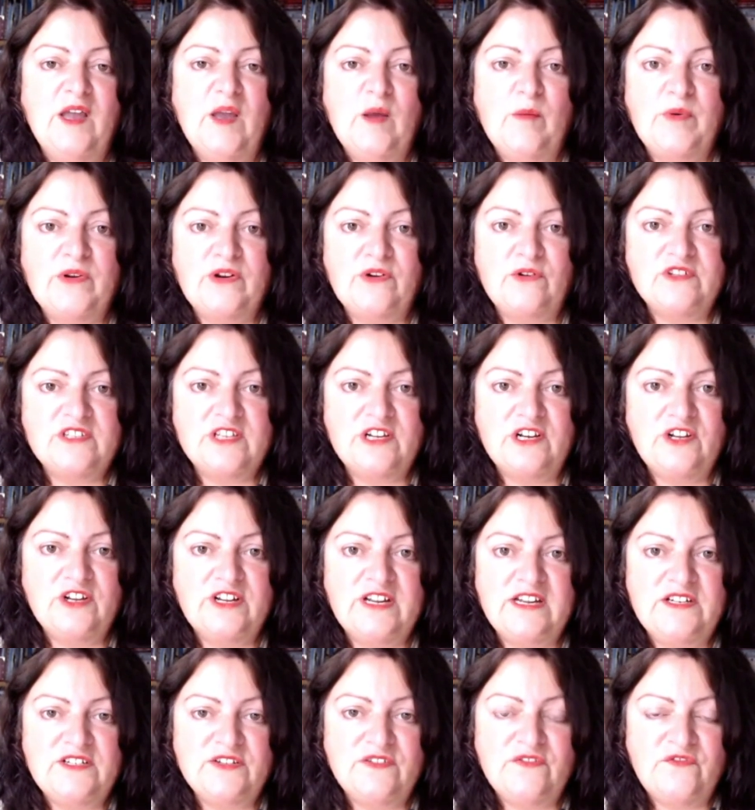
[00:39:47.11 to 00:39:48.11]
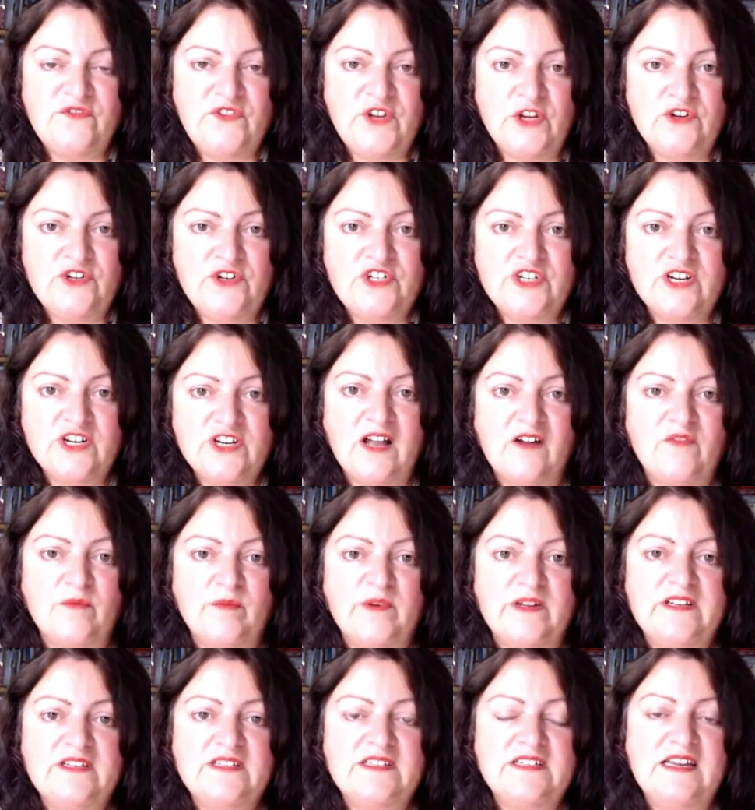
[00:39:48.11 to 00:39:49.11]
but also looking to future
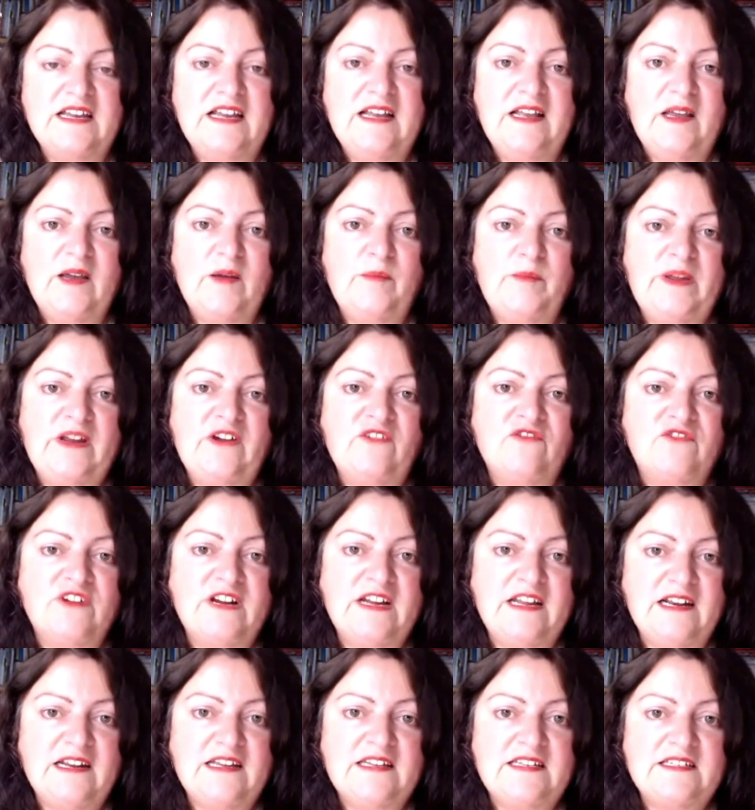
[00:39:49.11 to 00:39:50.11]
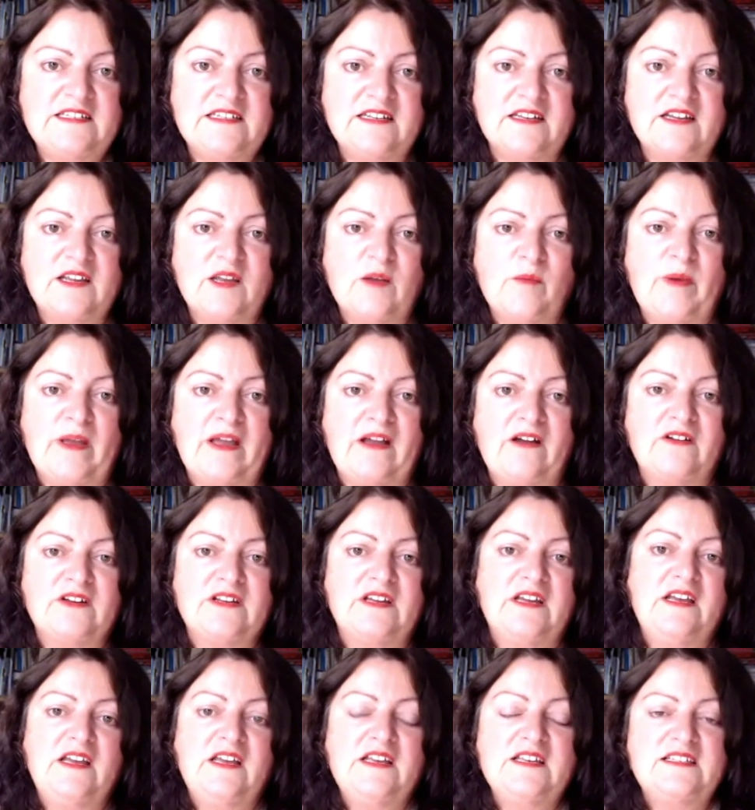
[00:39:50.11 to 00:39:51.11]
governments and being realistic about
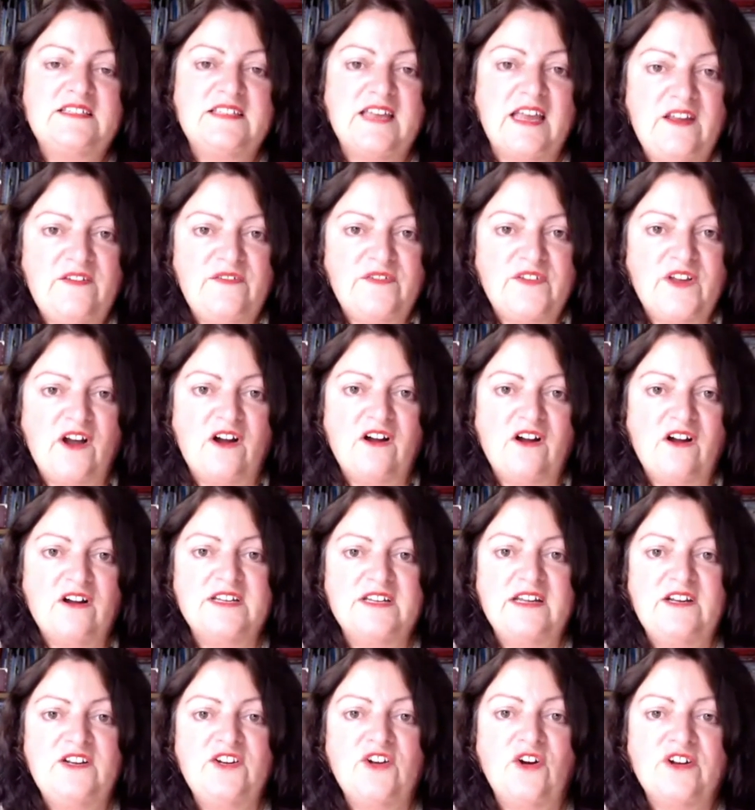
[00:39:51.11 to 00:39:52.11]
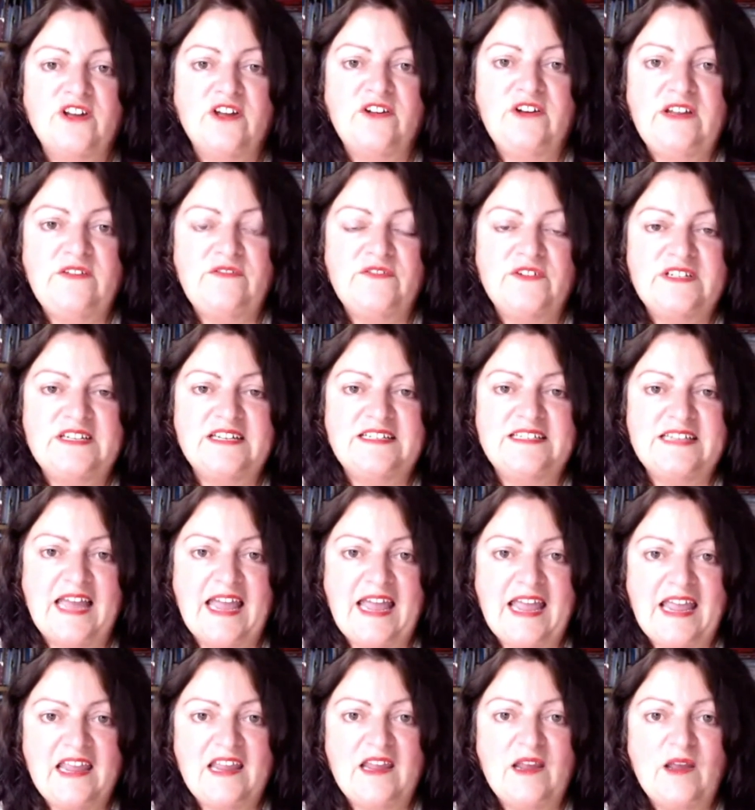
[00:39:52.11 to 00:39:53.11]
safeguarding not only for
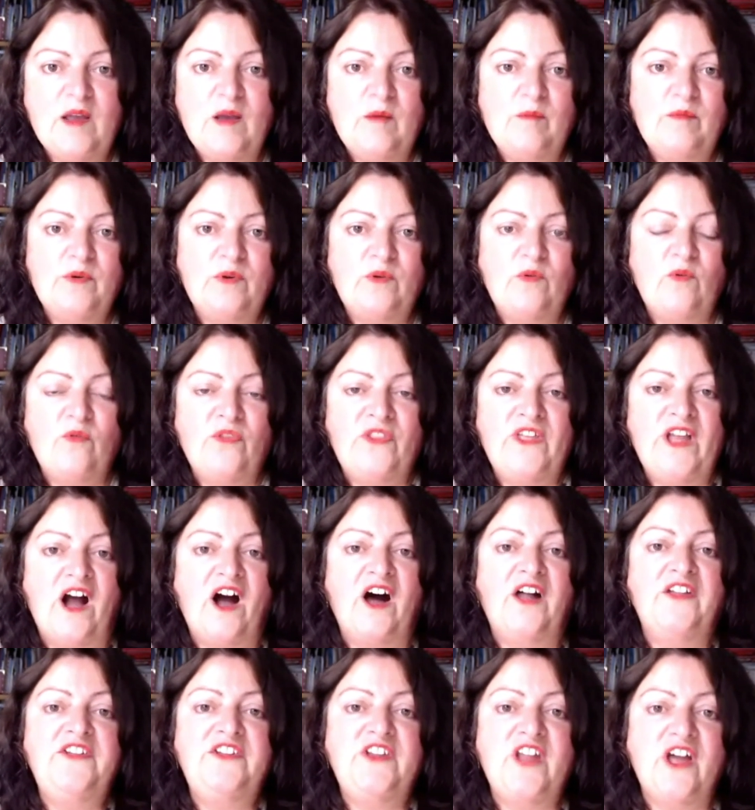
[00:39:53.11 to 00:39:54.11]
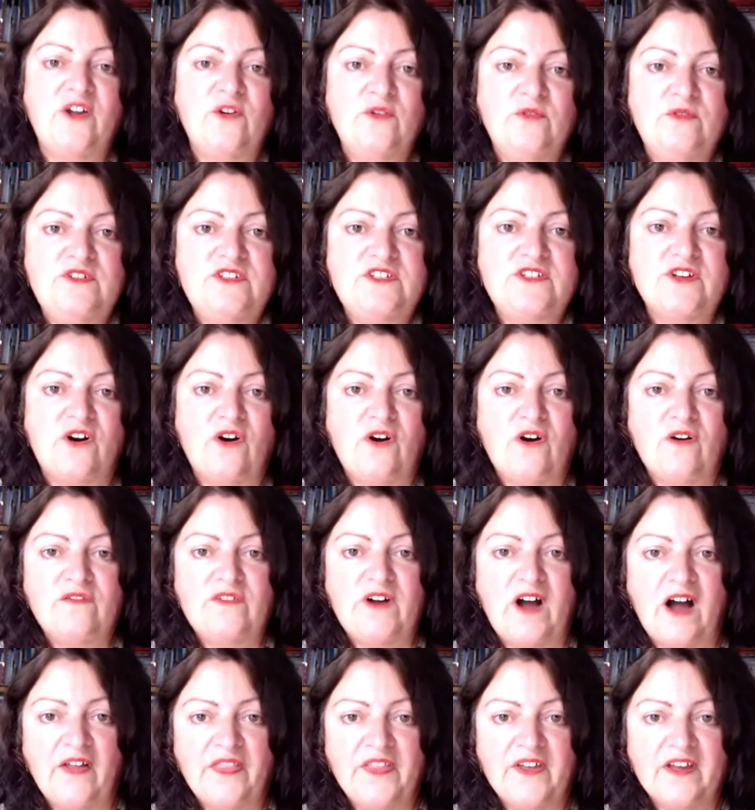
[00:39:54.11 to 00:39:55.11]
today, but the unknowns of
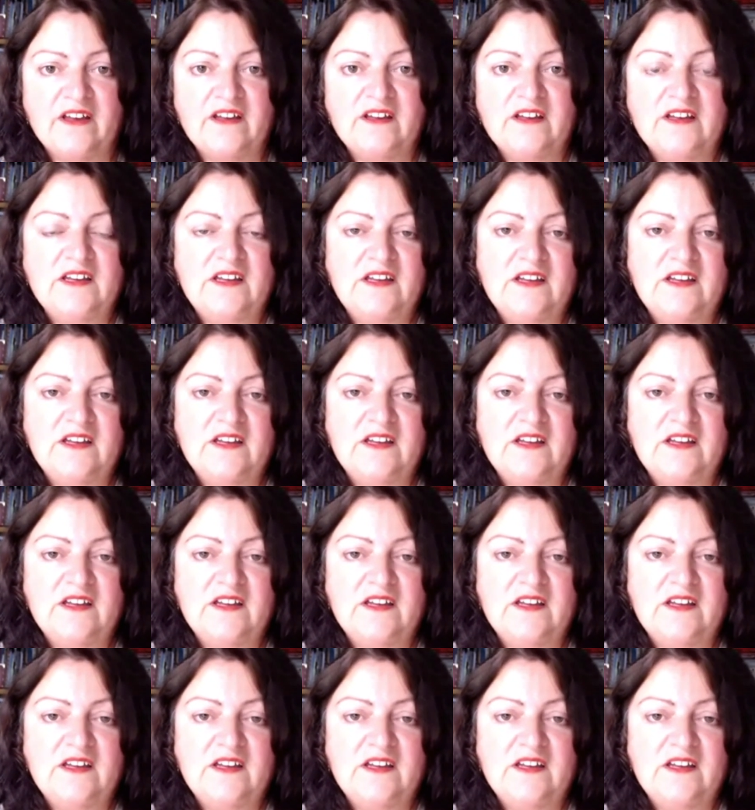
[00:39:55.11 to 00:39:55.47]
other